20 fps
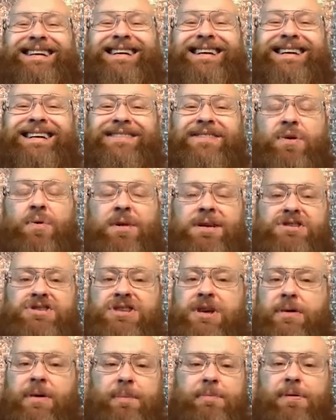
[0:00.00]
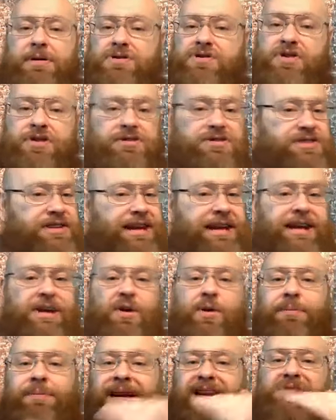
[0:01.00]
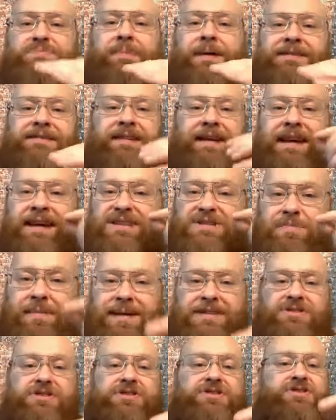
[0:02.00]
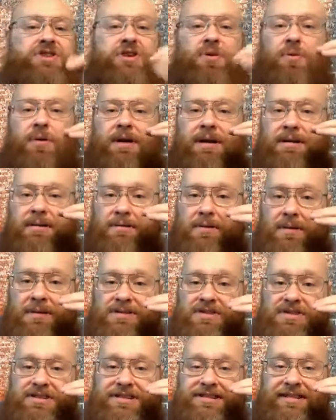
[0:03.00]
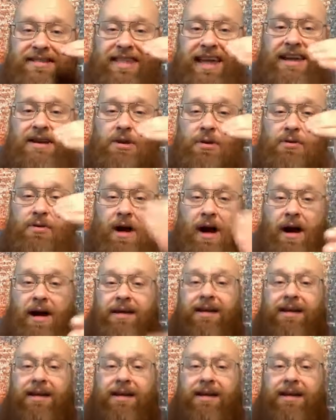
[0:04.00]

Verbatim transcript: you want to sow a personal seed, you're blessed by today's message, and you want to uh, just thank you, Todd,